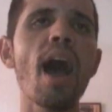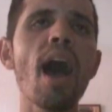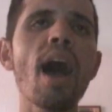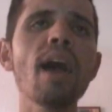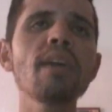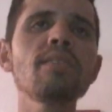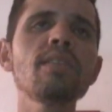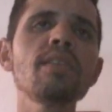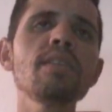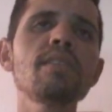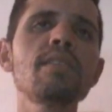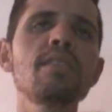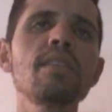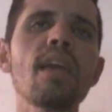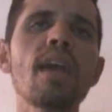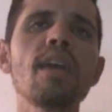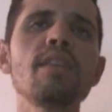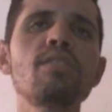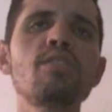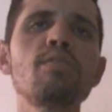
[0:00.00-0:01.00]

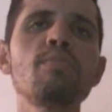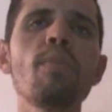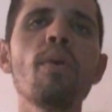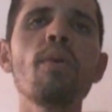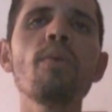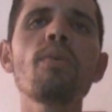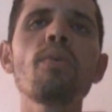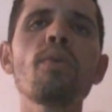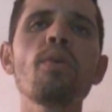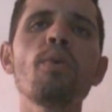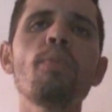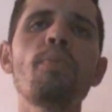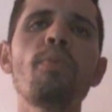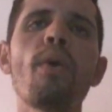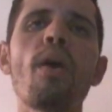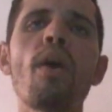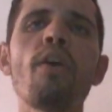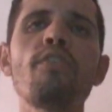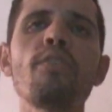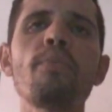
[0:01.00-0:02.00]
Addressing a small group
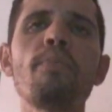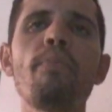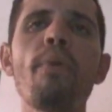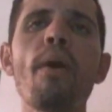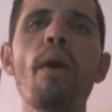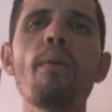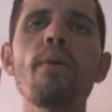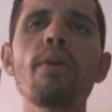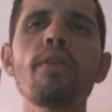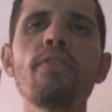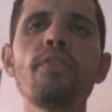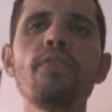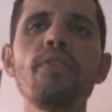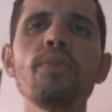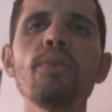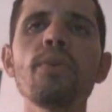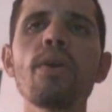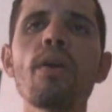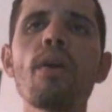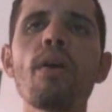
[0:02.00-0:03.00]
of
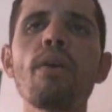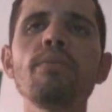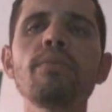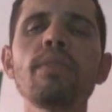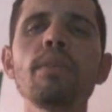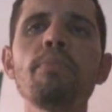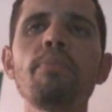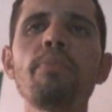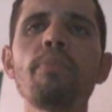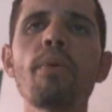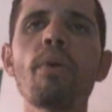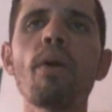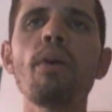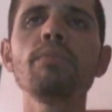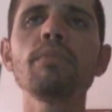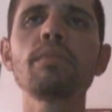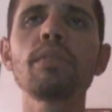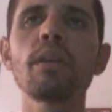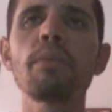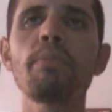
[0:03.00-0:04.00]
powerful
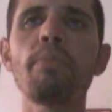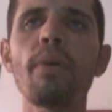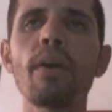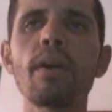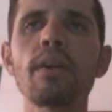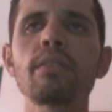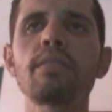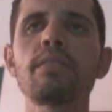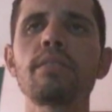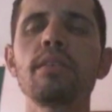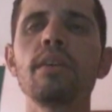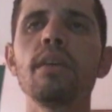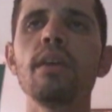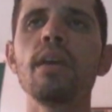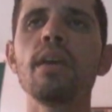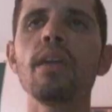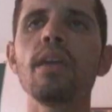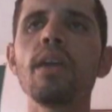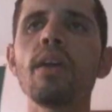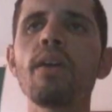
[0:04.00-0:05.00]
counterparts,
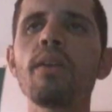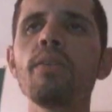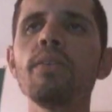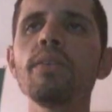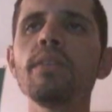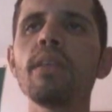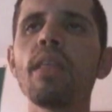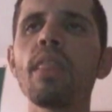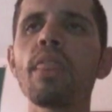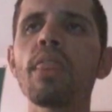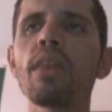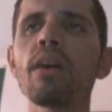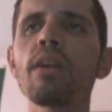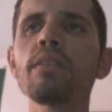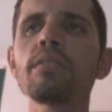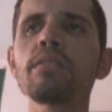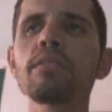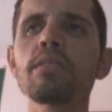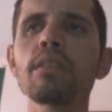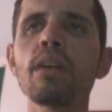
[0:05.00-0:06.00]
including
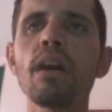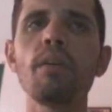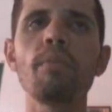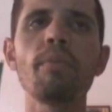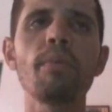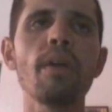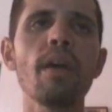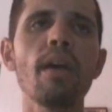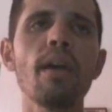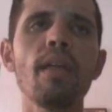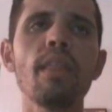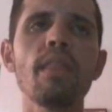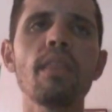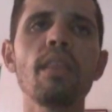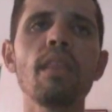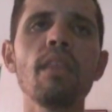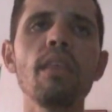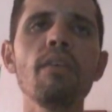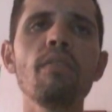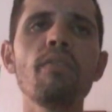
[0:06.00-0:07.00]
Donald Trump and
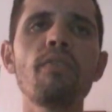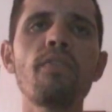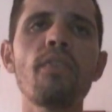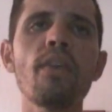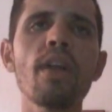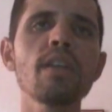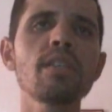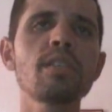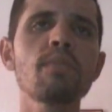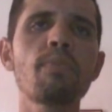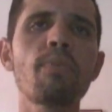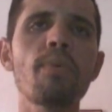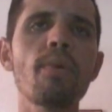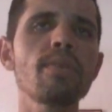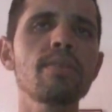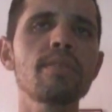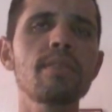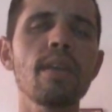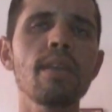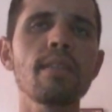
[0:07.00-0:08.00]
the new French
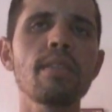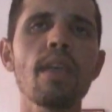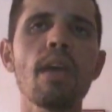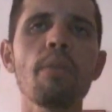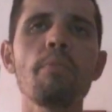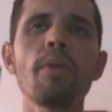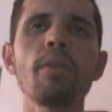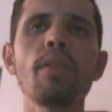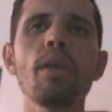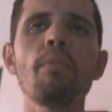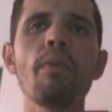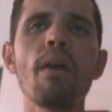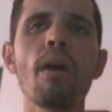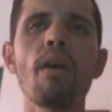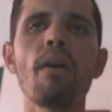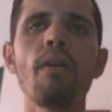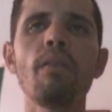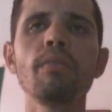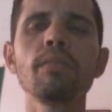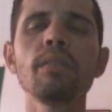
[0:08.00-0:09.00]
President Emmanuel
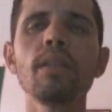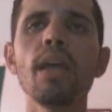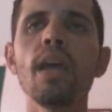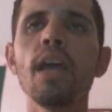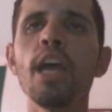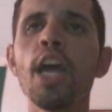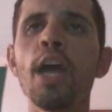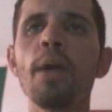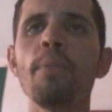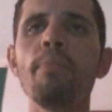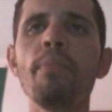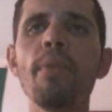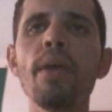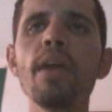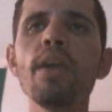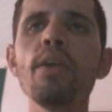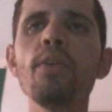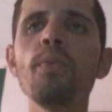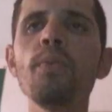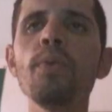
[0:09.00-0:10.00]
Macron,
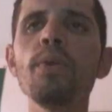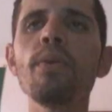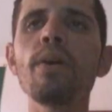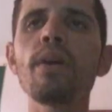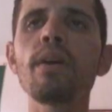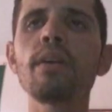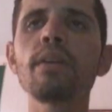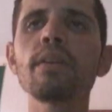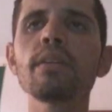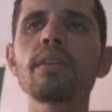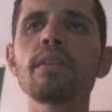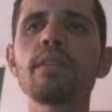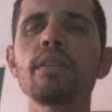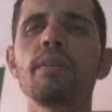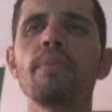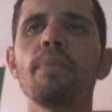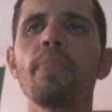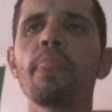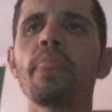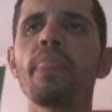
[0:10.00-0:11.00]
May will urge
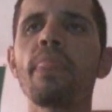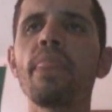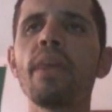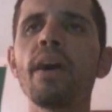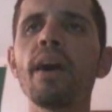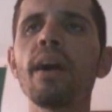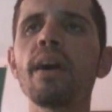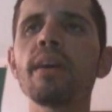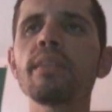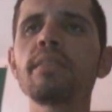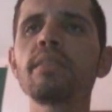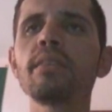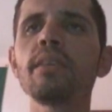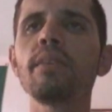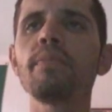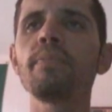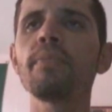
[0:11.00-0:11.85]
that